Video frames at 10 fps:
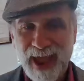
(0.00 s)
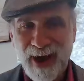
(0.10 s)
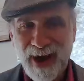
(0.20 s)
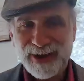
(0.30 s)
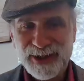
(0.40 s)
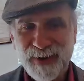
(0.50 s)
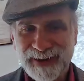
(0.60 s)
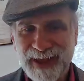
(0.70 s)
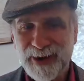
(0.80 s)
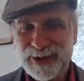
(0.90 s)
AIs to
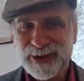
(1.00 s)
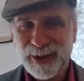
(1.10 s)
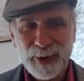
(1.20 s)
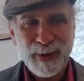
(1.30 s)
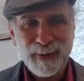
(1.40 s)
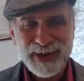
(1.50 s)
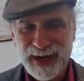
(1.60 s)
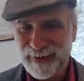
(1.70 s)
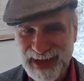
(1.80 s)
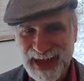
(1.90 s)
write letters to the local
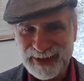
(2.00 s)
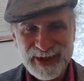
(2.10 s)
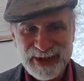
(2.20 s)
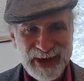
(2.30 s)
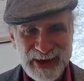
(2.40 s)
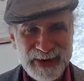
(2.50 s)
representative. Oh yeah, yeah,